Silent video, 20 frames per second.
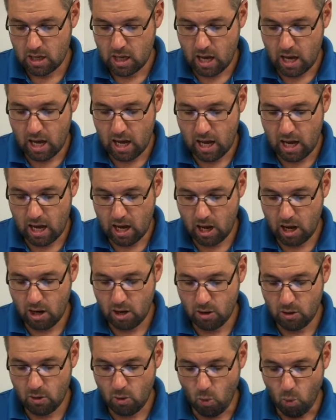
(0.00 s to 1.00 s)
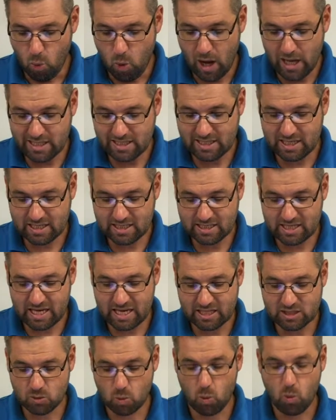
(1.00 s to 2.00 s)
what does
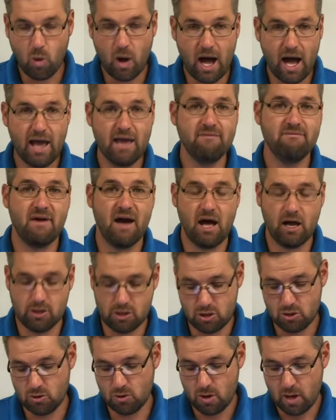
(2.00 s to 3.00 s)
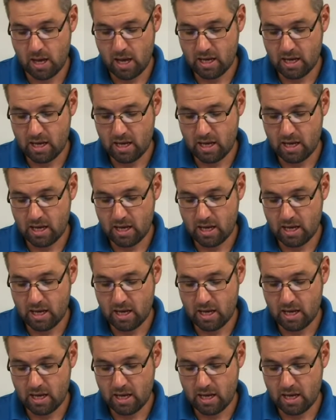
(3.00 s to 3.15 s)
its y value